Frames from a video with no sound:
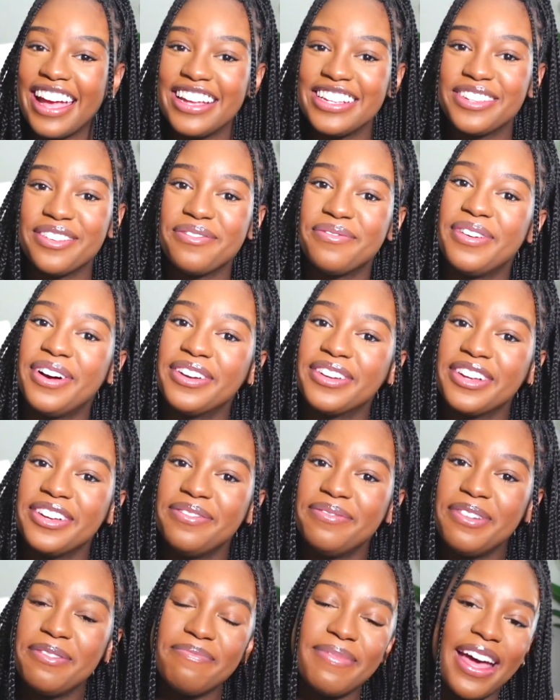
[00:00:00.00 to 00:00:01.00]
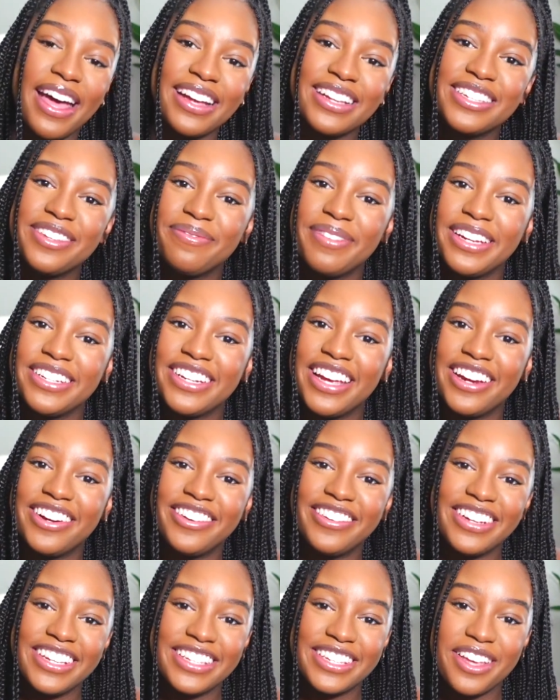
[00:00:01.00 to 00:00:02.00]
guys, welcome back to my
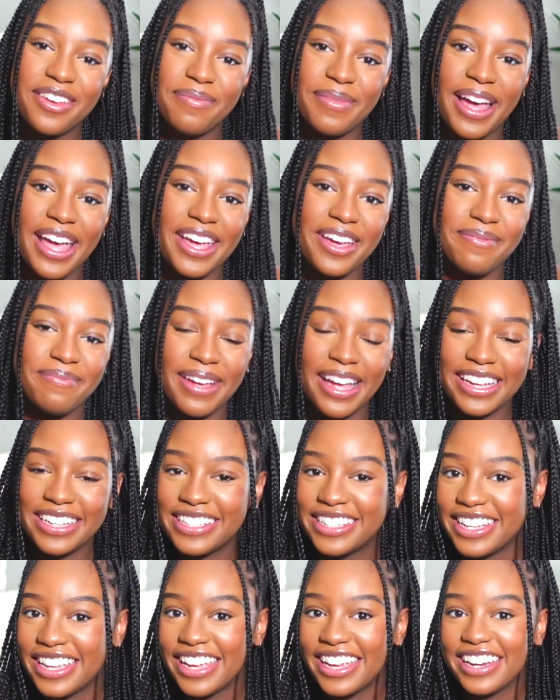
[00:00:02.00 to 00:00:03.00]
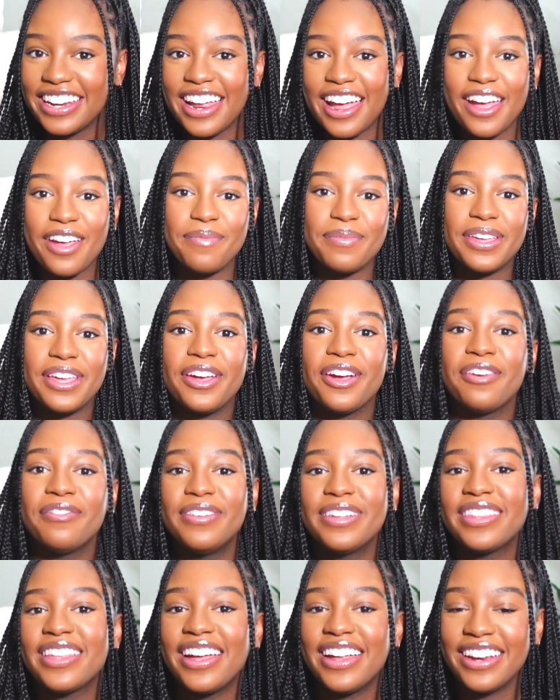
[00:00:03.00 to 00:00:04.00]
channel. It's kmiyamaxine. I am here
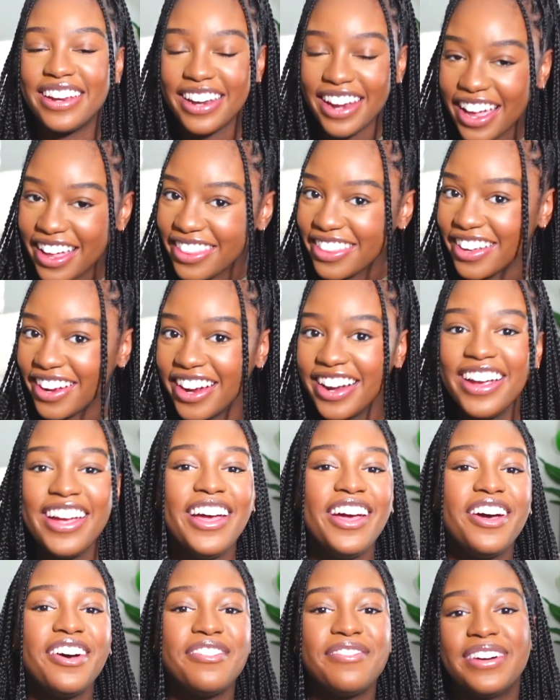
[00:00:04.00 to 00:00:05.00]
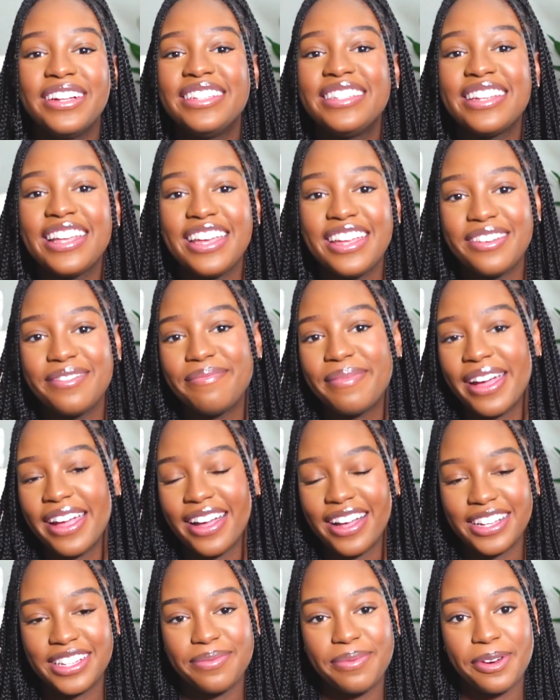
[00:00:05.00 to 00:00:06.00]
with another what's in my
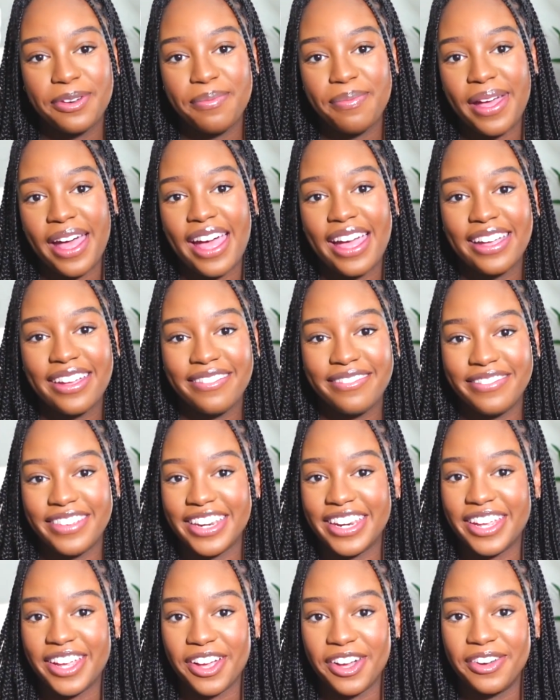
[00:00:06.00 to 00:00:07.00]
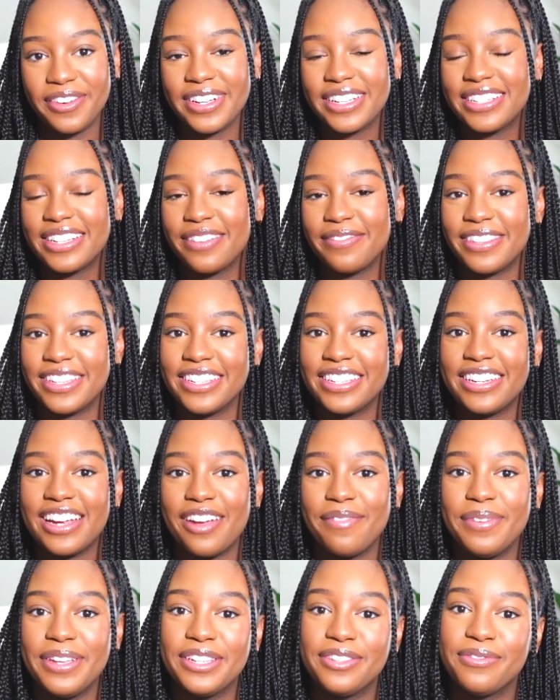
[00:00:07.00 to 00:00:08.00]
hospital bag video, except this
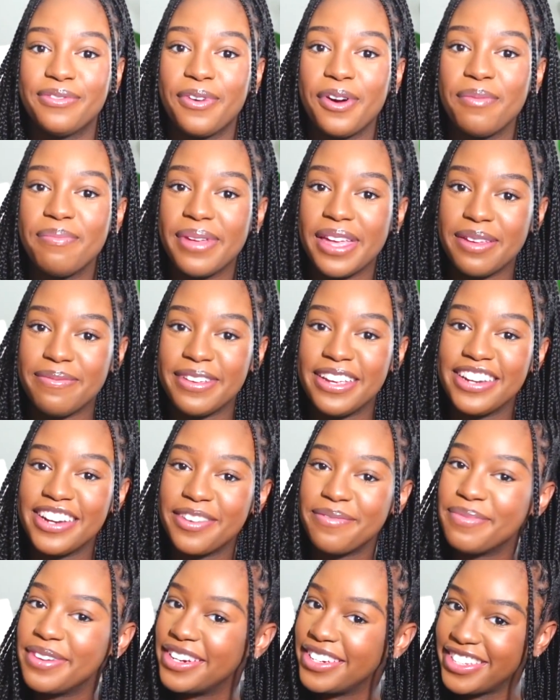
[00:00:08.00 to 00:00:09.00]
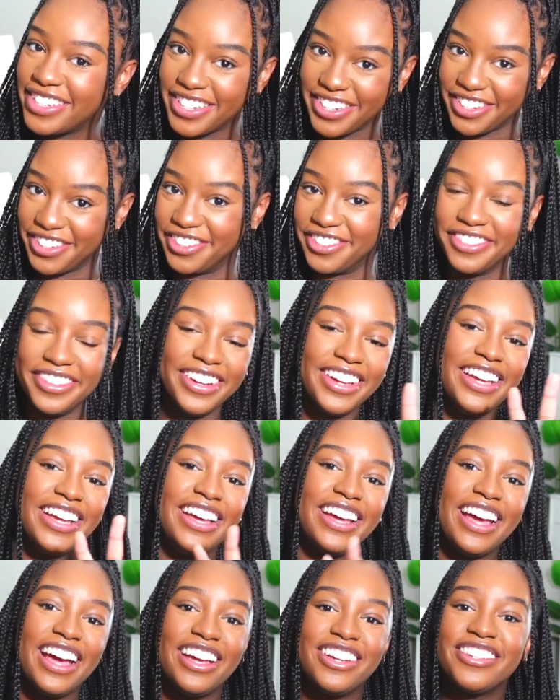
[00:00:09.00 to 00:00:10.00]
time it's for baby number 2.
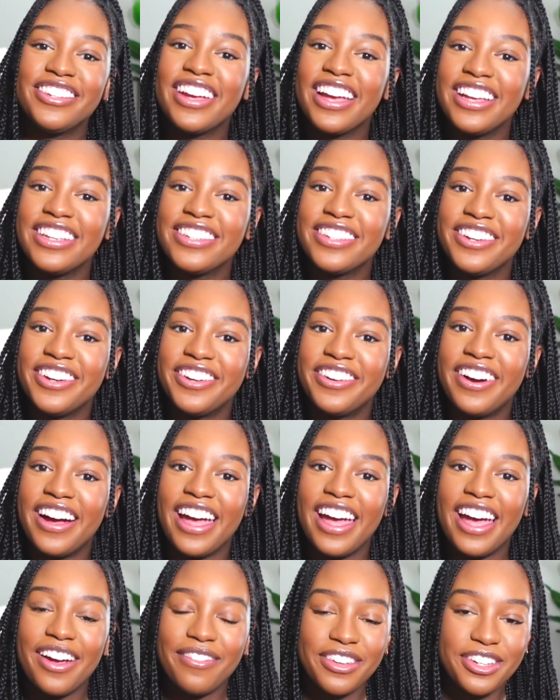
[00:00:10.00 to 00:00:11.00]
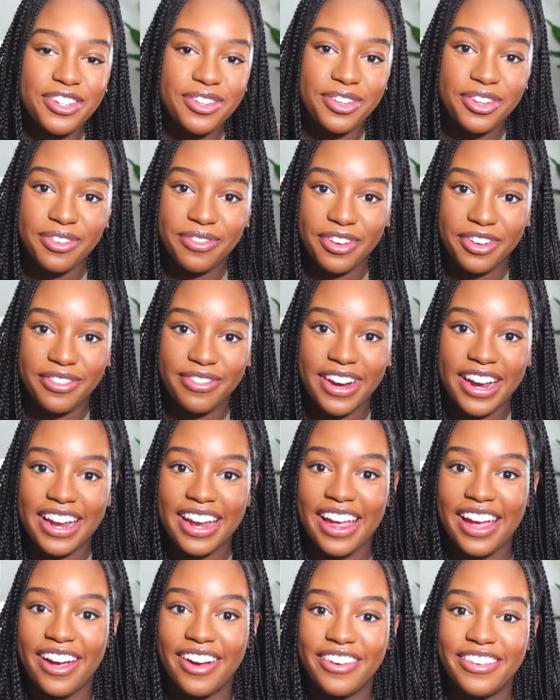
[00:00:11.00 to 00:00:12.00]
As you guys know, I have a 2-year-old right
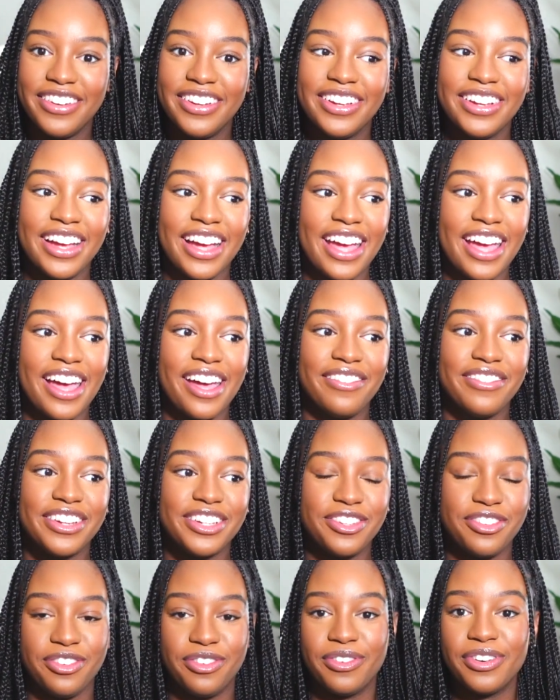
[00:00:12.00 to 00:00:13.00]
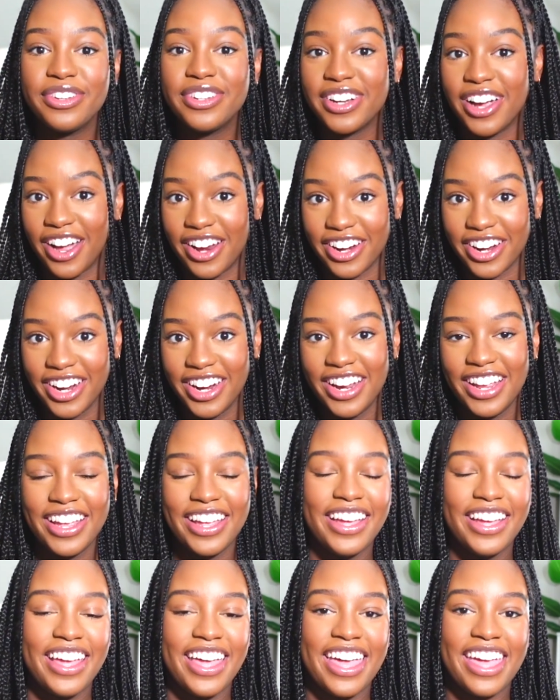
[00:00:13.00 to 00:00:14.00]
now. I have a 2-year-old daughter,
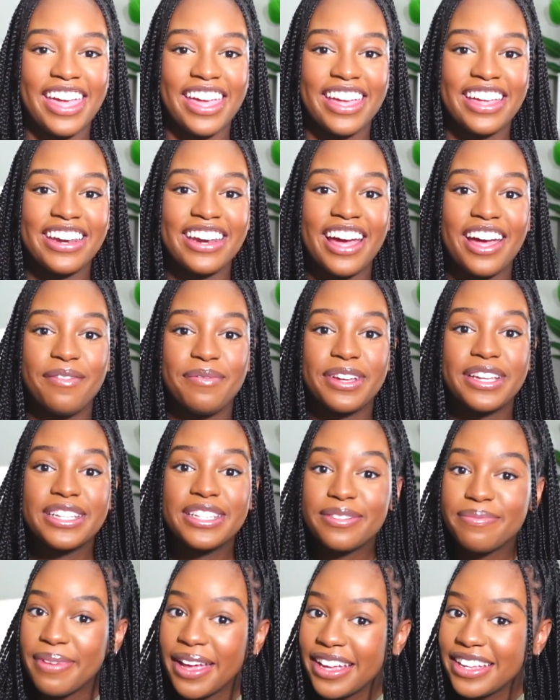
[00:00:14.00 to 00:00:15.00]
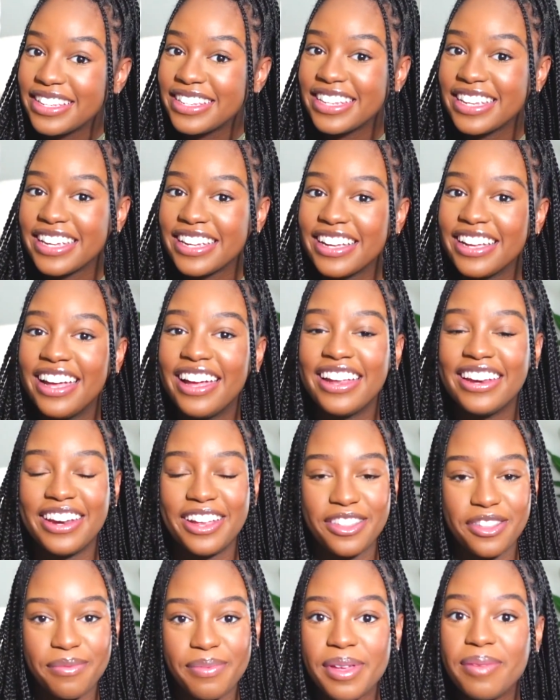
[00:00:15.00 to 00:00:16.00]
and I'm expecting
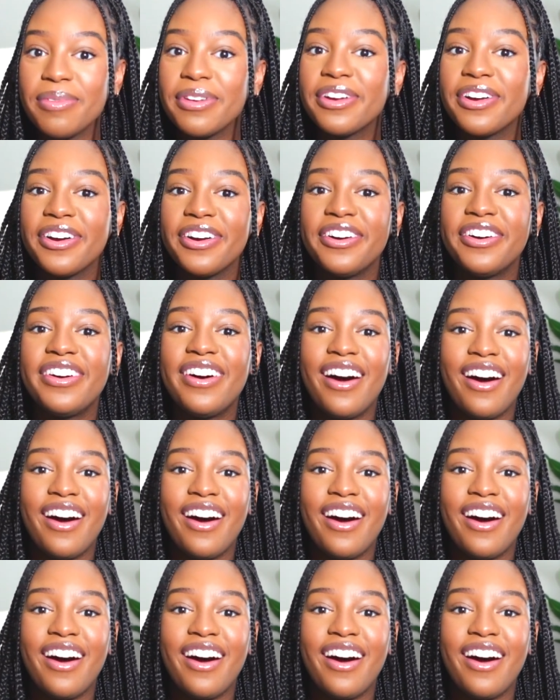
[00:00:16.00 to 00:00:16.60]
another baby girl